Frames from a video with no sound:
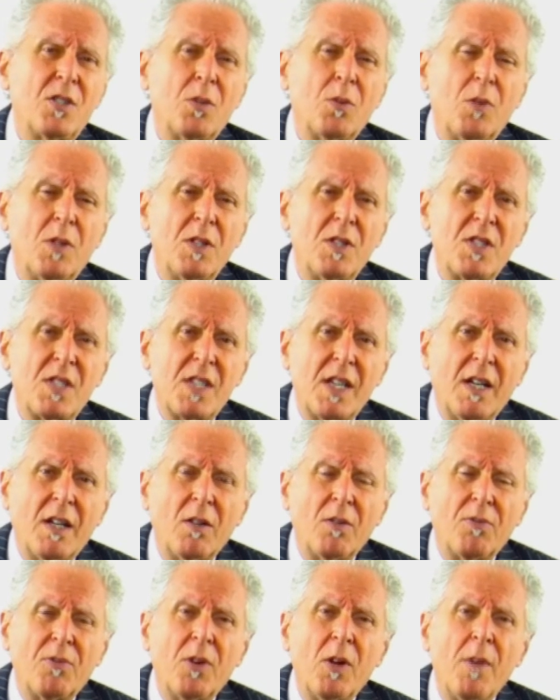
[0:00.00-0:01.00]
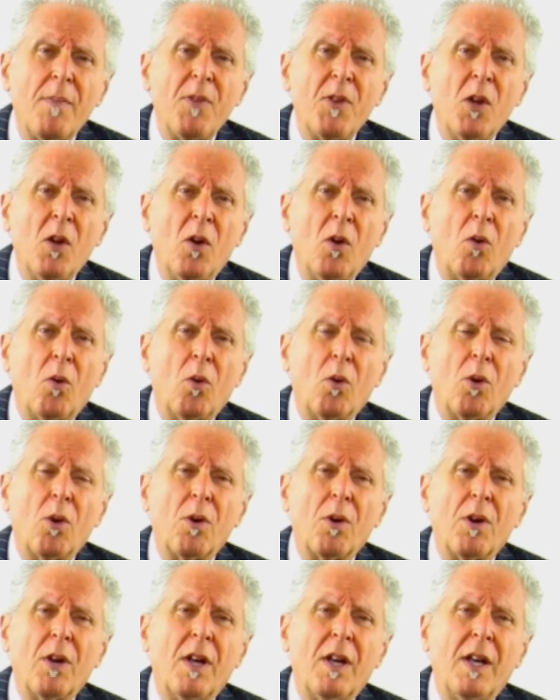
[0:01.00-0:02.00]
to oneself.
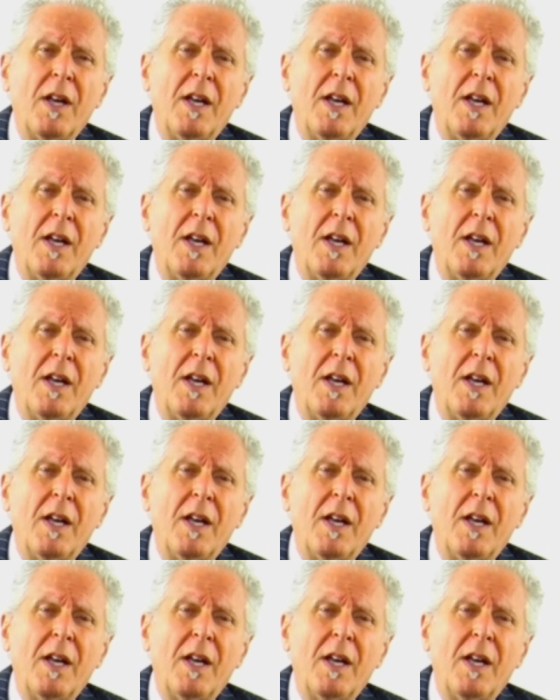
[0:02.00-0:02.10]
Or,